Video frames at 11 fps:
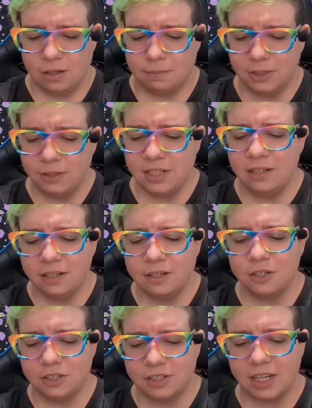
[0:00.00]
Milton can
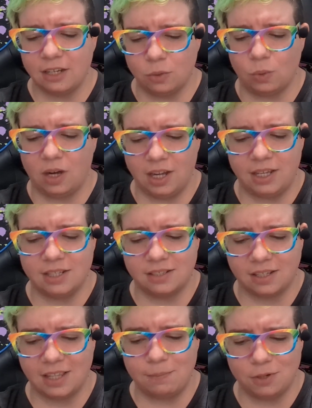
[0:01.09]
understand why his
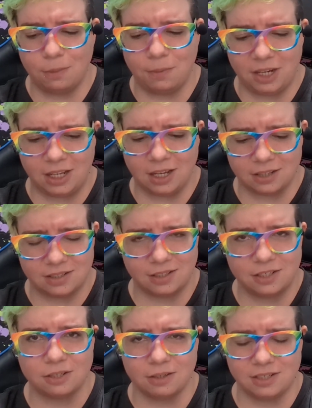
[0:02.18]
kleptomaniac
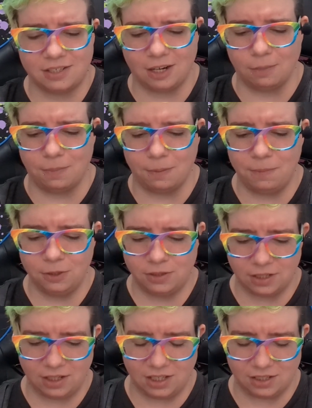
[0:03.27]
sister is here, but
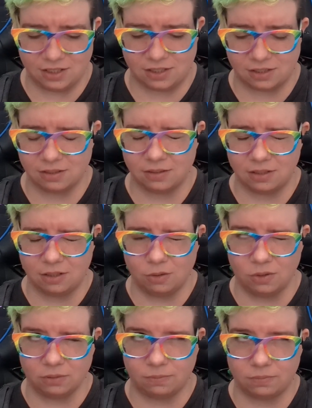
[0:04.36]
Milton is,
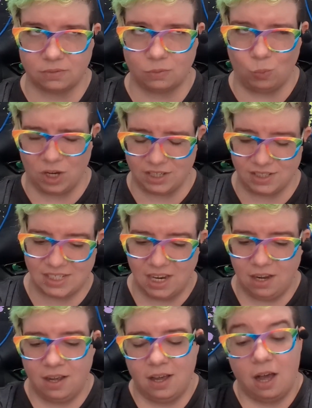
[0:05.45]
or was,
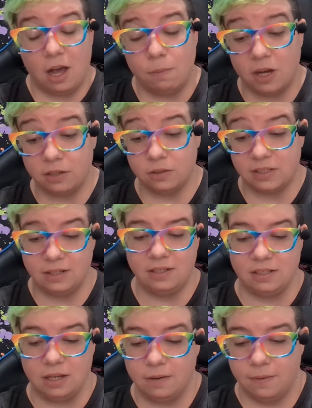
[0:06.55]
a model
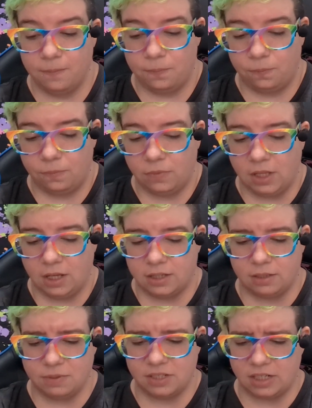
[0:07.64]
citizen.
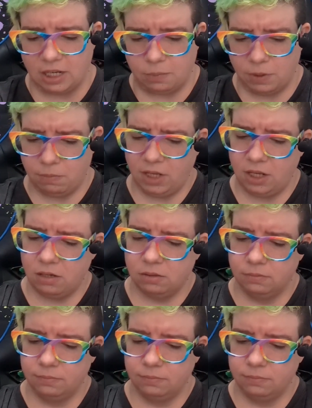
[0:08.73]
Has a mistake been made?